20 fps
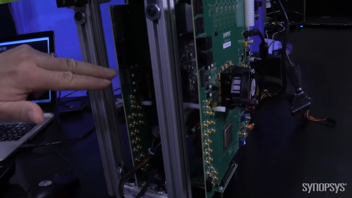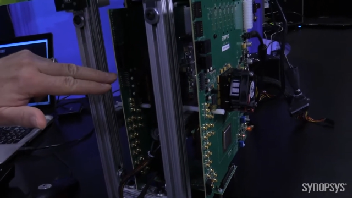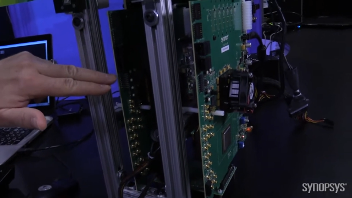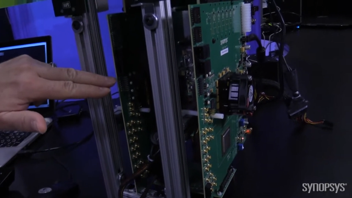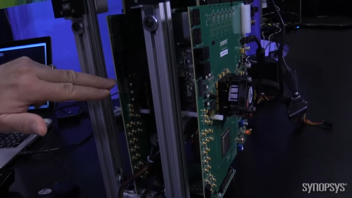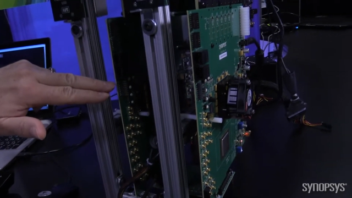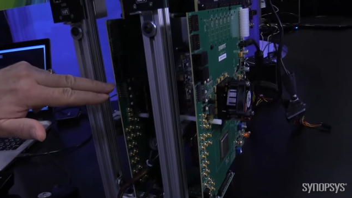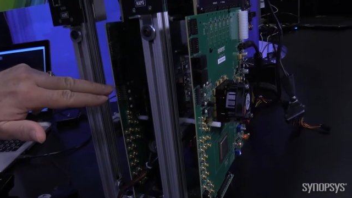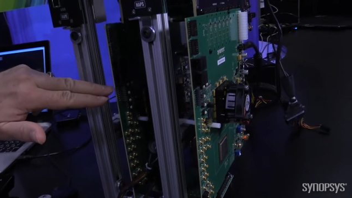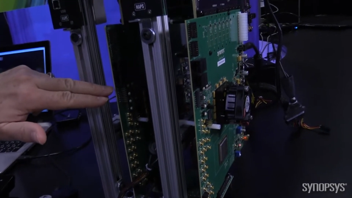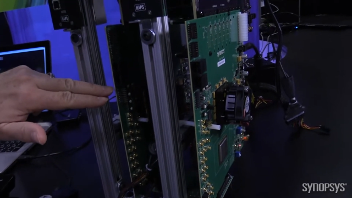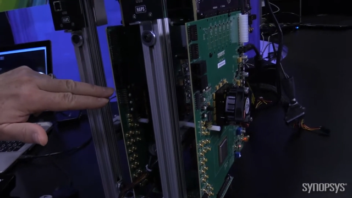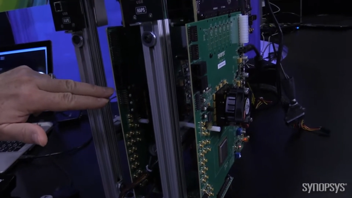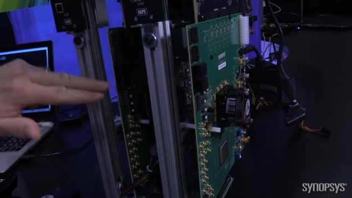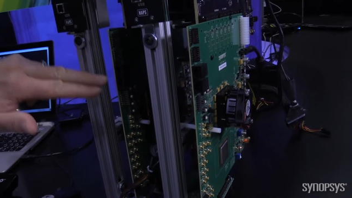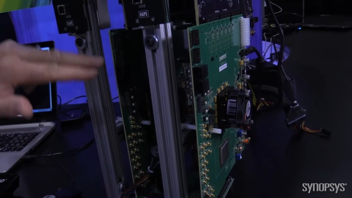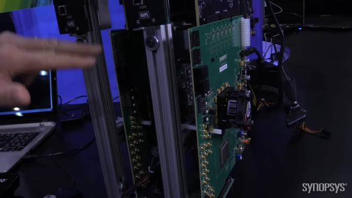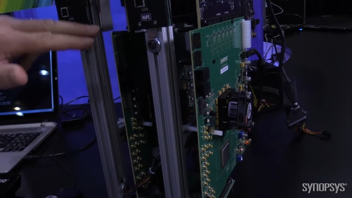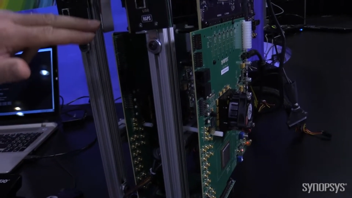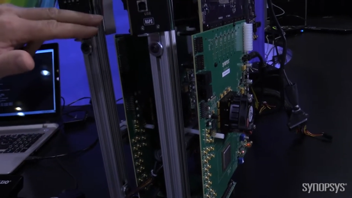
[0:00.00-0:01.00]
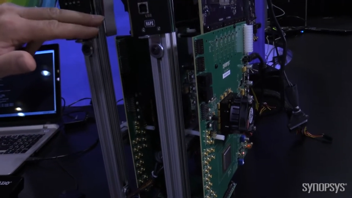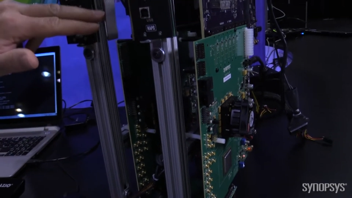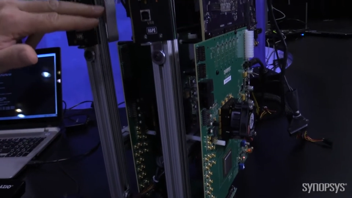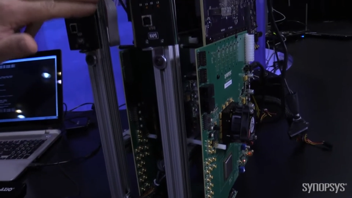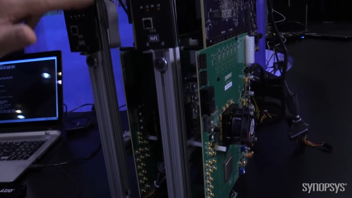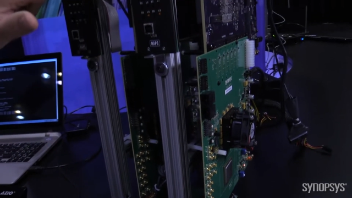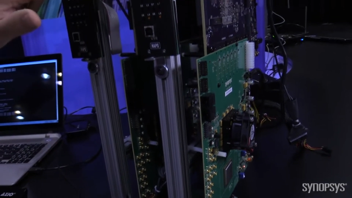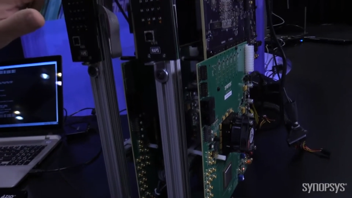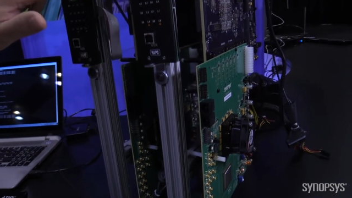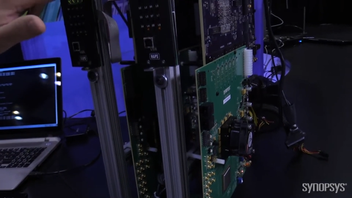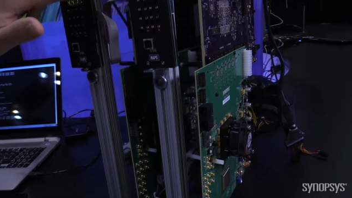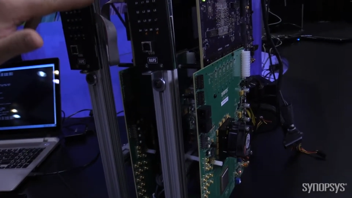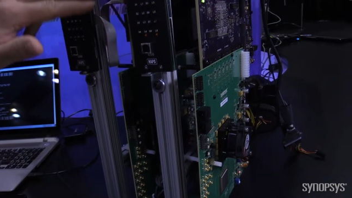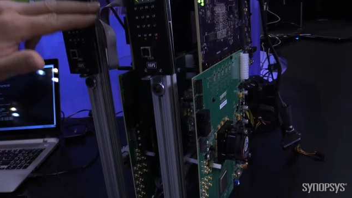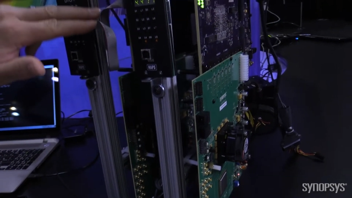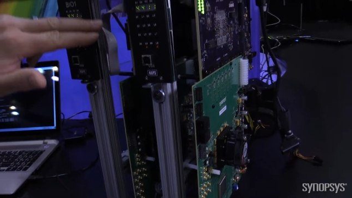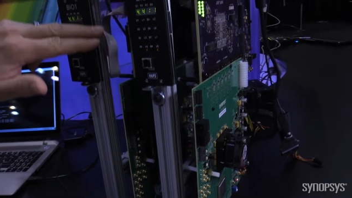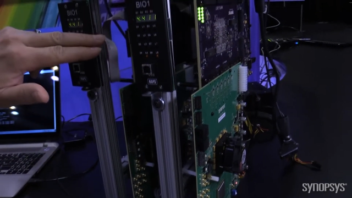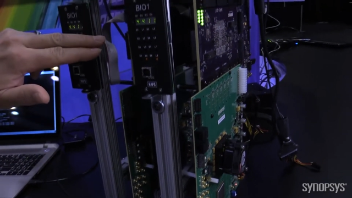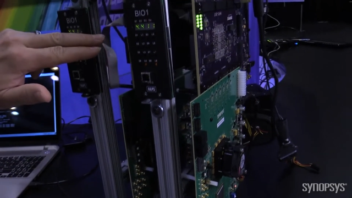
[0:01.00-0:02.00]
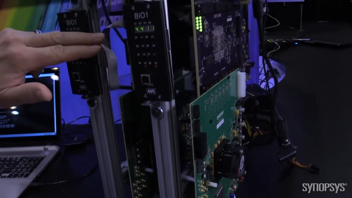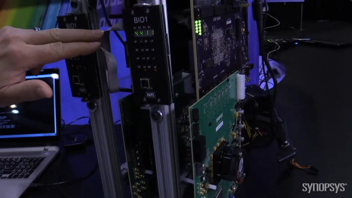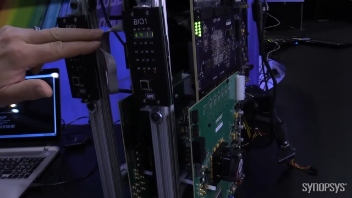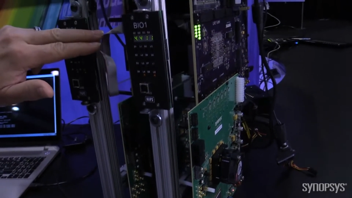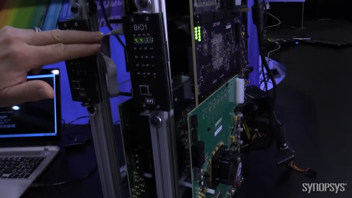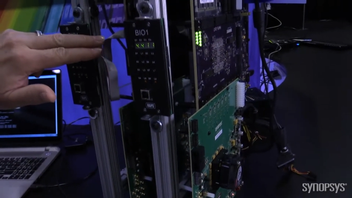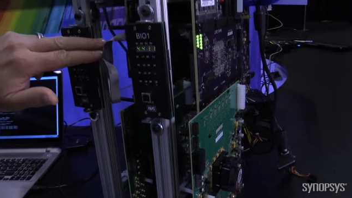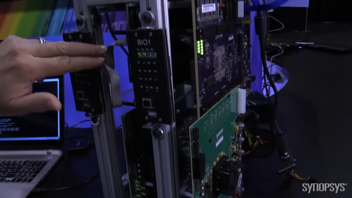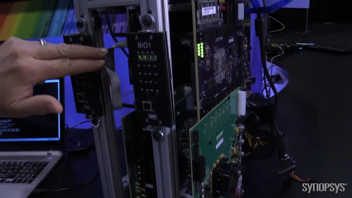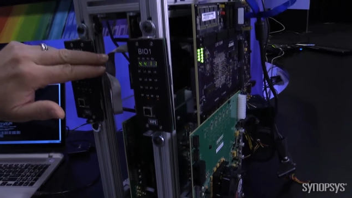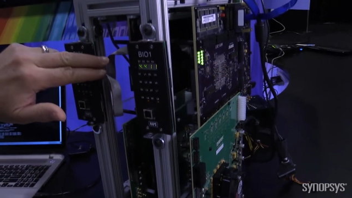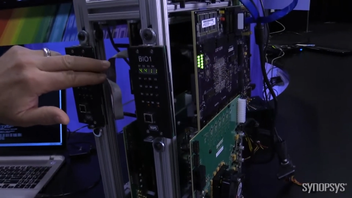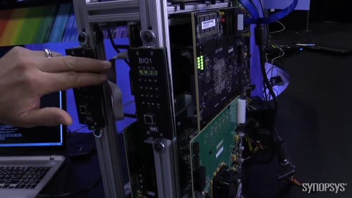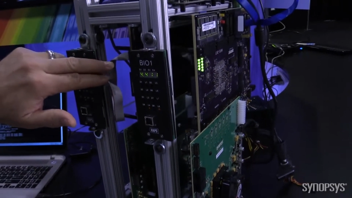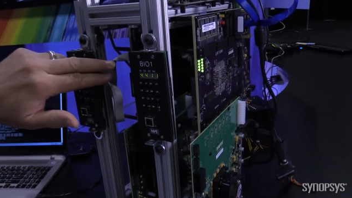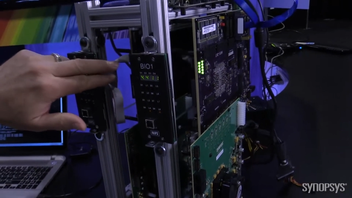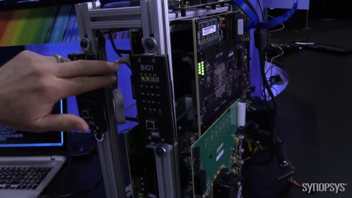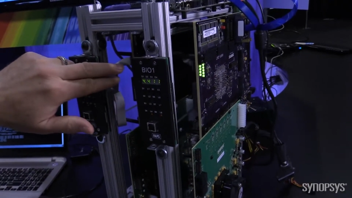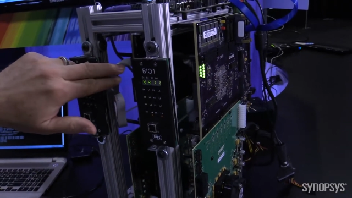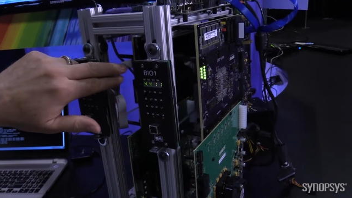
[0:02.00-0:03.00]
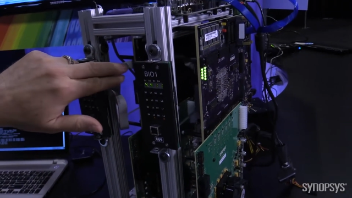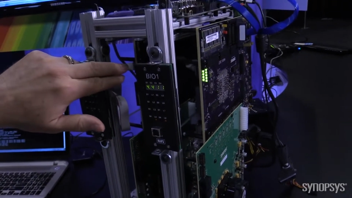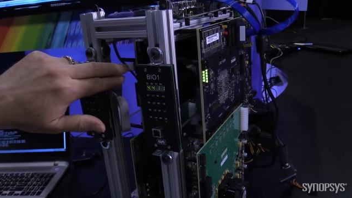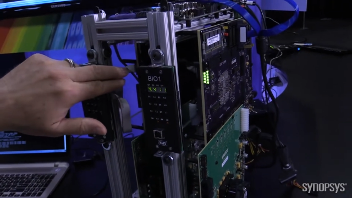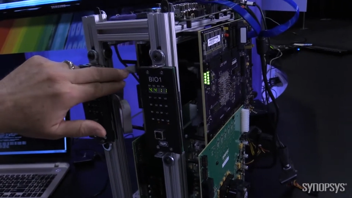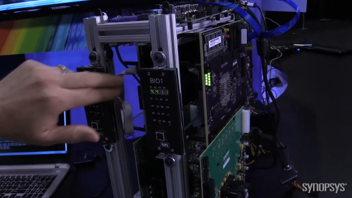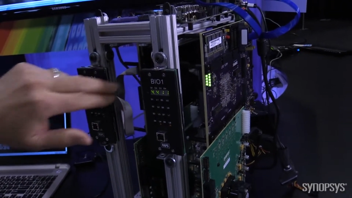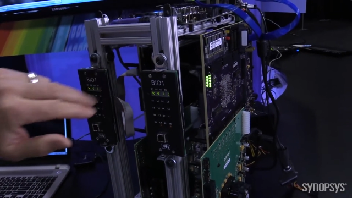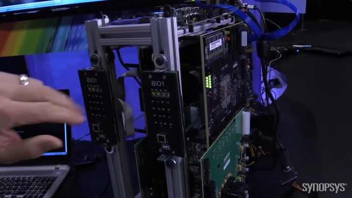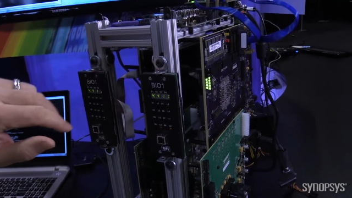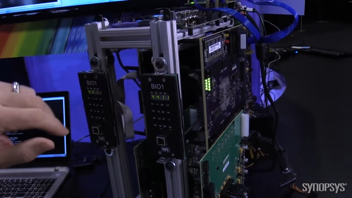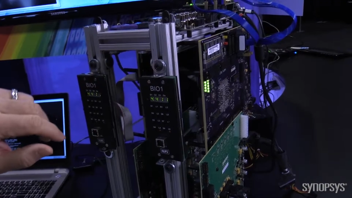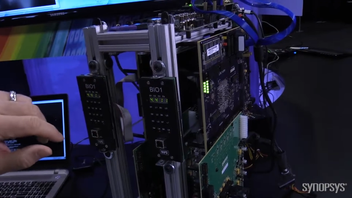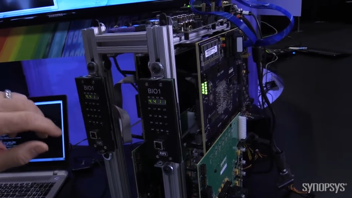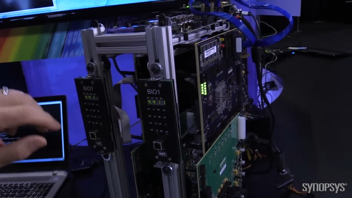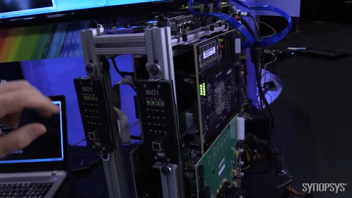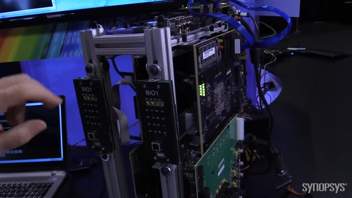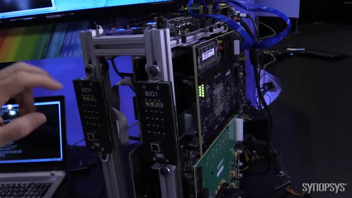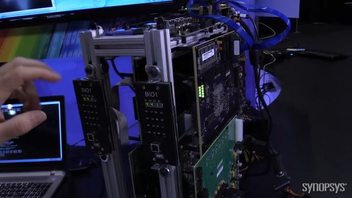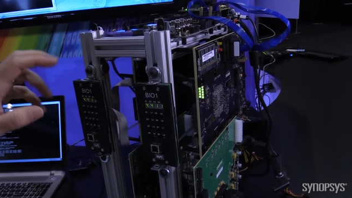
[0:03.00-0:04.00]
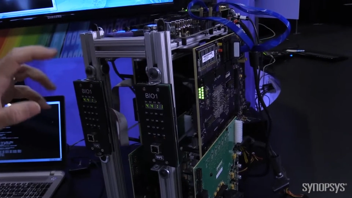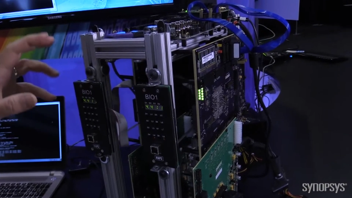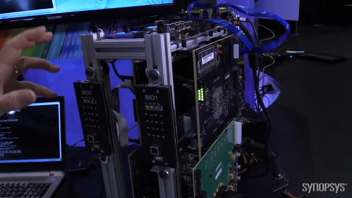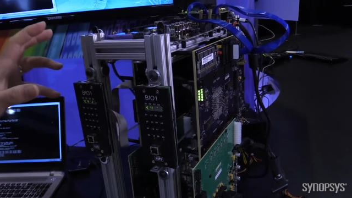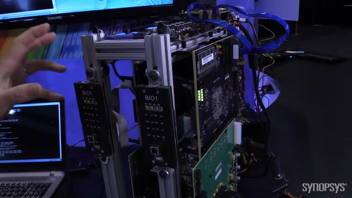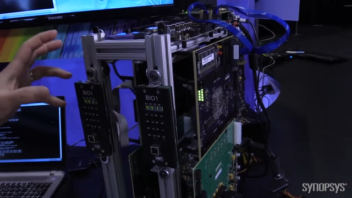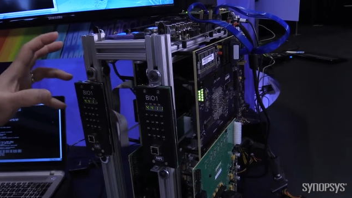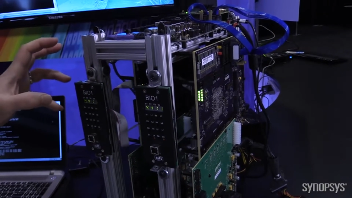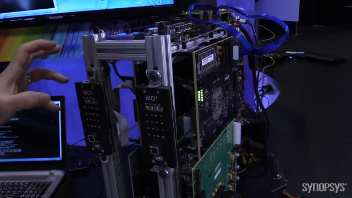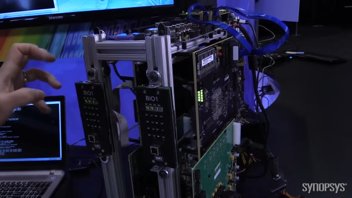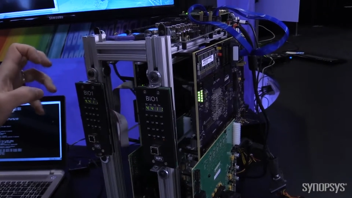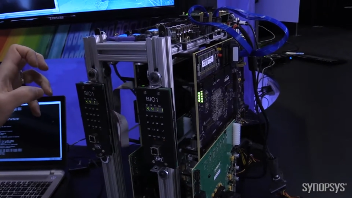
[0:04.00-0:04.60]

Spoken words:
[unreadable: no face in view]